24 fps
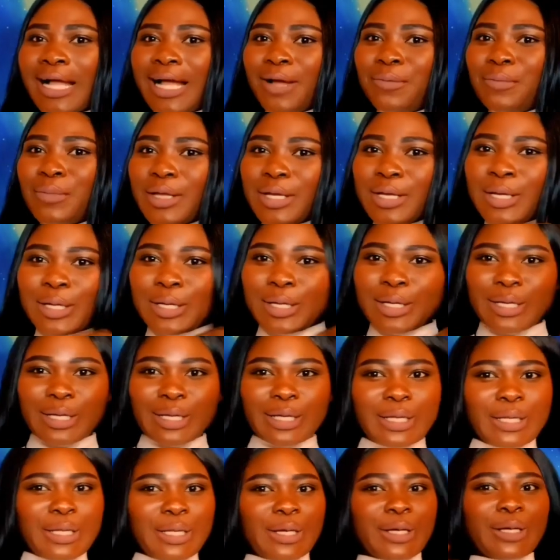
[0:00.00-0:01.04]
I'm be
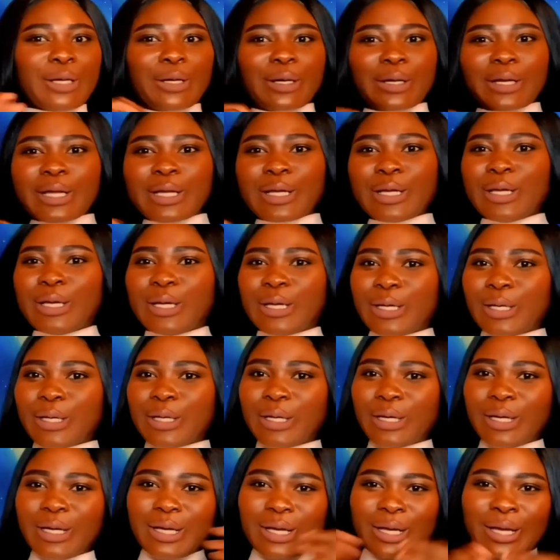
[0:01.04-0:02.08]
cooking. Your girl can
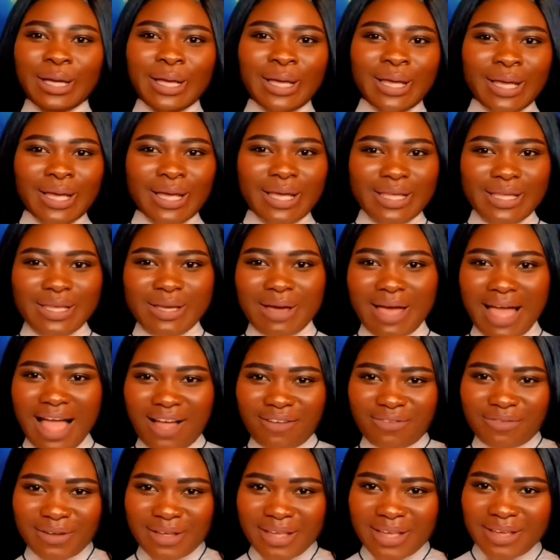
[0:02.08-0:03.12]
cook. Your
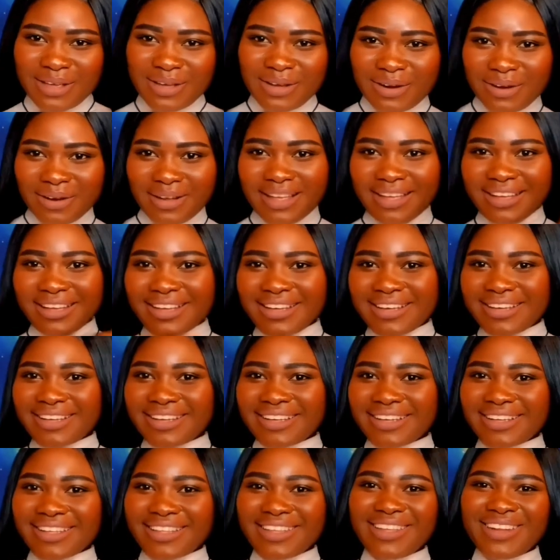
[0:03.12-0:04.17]
African girl can cook.
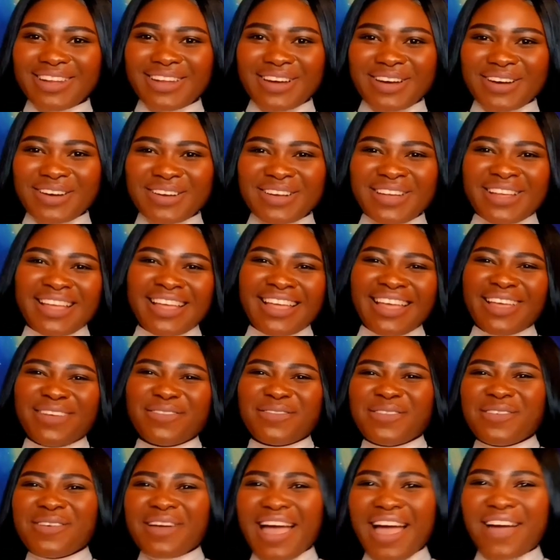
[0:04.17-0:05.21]
You know,
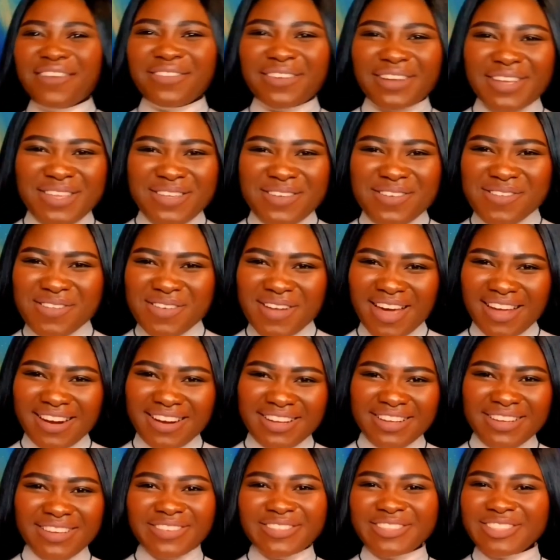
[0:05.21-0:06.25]
if you African, you don't know how to
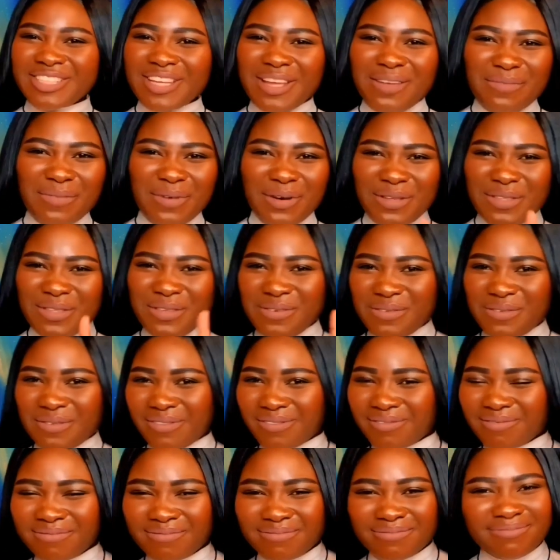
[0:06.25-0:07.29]
cook, shame on you.
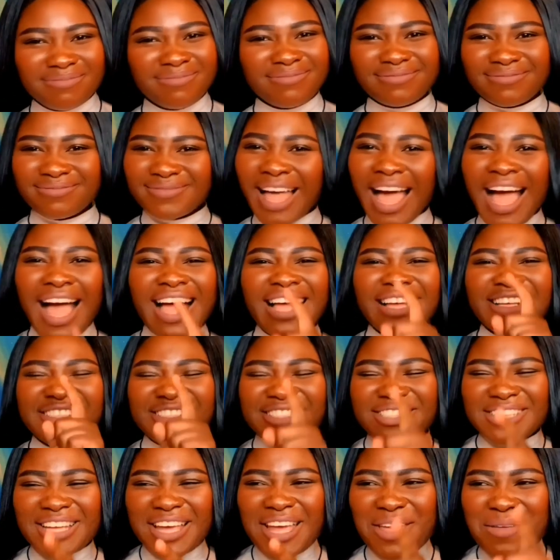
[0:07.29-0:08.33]

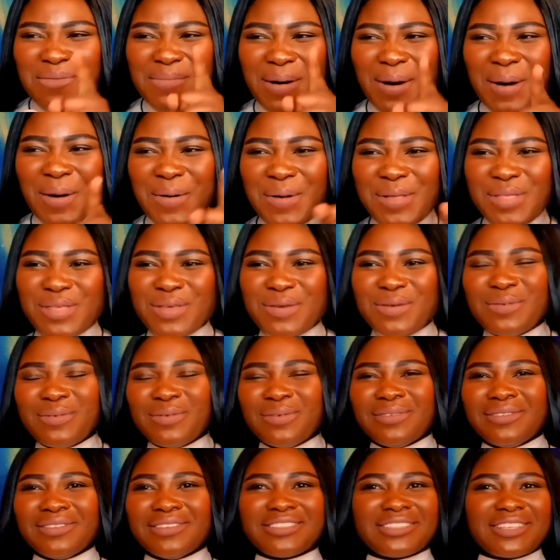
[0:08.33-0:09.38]
Shame on you.
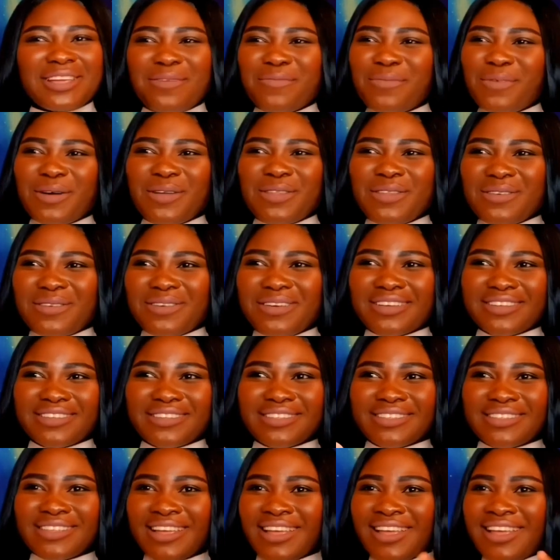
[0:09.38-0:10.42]

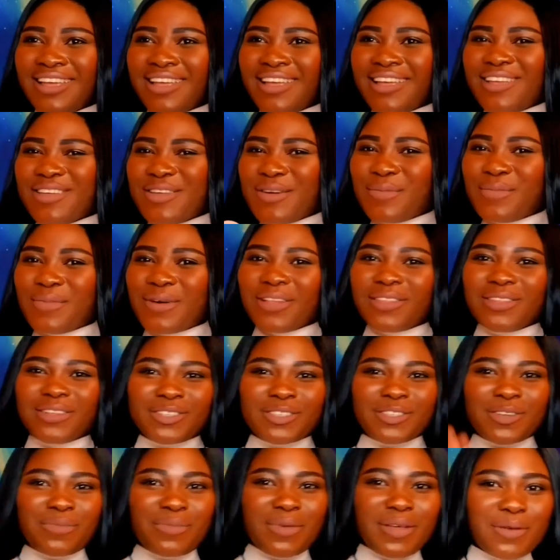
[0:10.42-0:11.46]
Because your mother
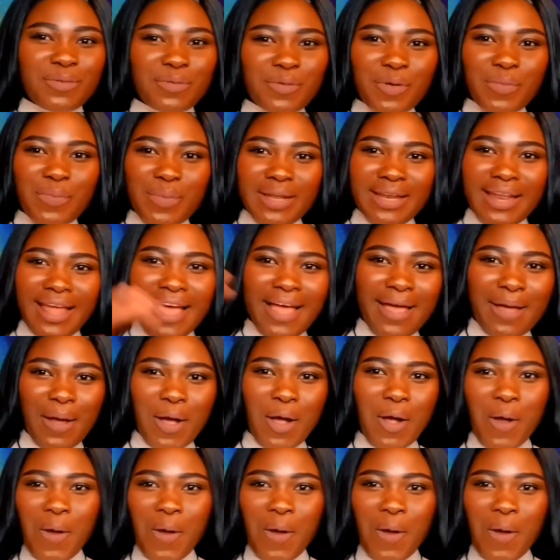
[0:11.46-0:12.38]
should be whooping that.